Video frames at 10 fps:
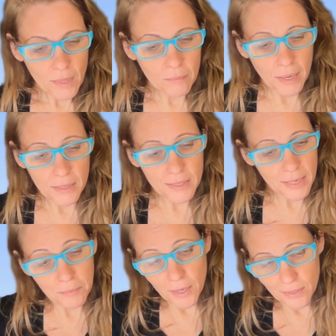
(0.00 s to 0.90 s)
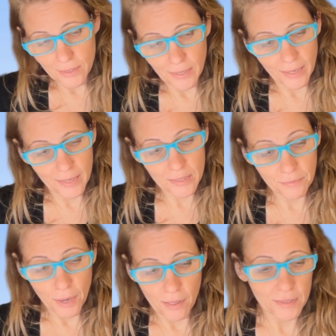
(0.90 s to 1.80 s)
By the same logic, its
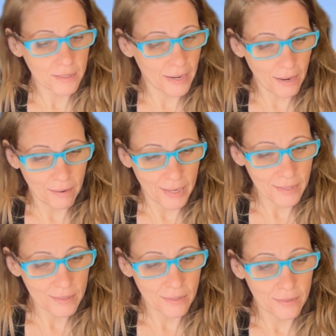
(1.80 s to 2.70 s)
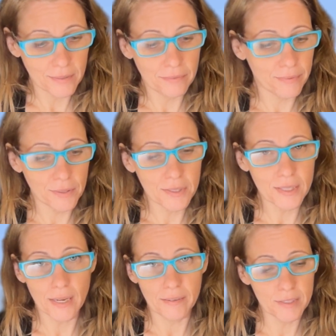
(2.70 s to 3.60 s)
fall is in Aries, the first
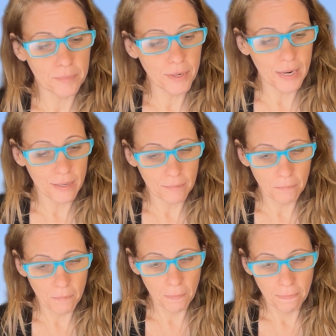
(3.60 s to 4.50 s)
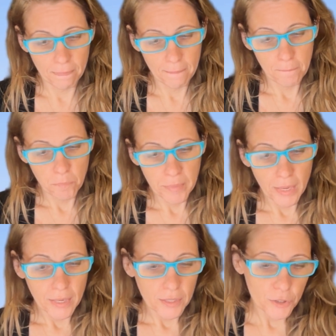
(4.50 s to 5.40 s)
sign of spring.
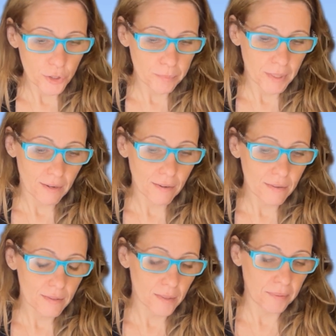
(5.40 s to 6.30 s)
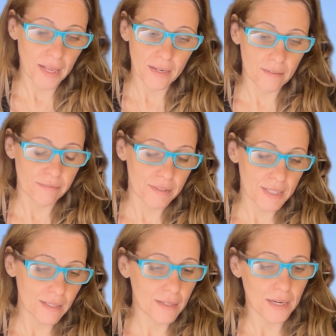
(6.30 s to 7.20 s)
Jupiter, the planet of
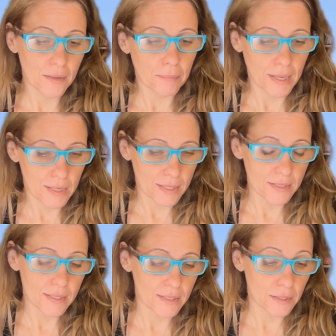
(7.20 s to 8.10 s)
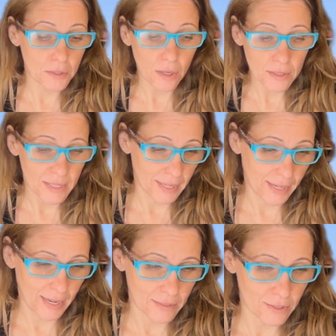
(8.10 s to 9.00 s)
fertility and abundance, is exalted in
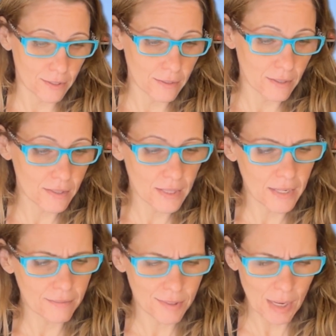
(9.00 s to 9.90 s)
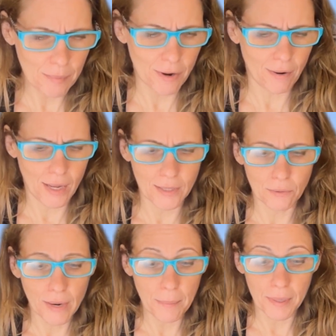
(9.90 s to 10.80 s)
Cancer, a sign of summer and the
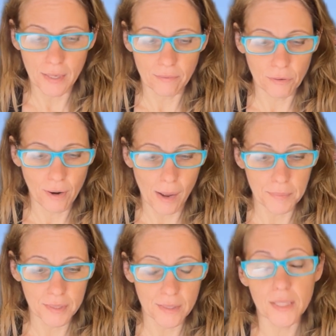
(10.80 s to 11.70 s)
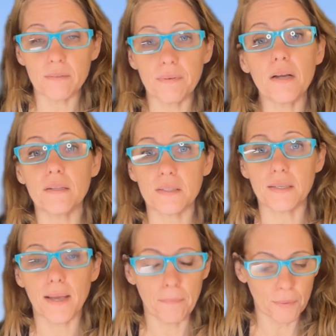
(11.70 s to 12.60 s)
ripening of crops. Its fall is
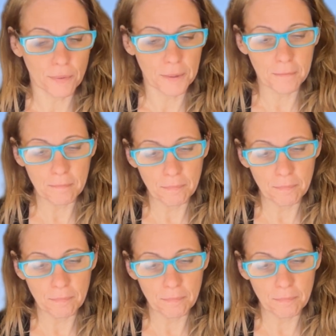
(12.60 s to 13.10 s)
in Capricorn.